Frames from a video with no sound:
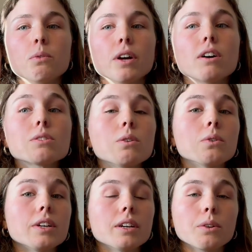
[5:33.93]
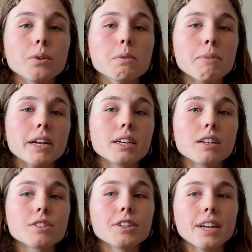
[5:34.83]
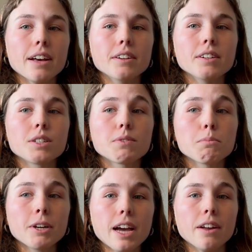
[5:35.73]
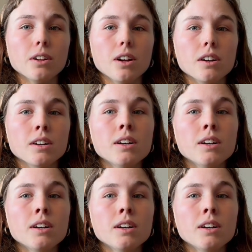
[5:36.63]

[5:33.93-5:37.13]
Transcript: we also only include embedded cluster candidates from our catalog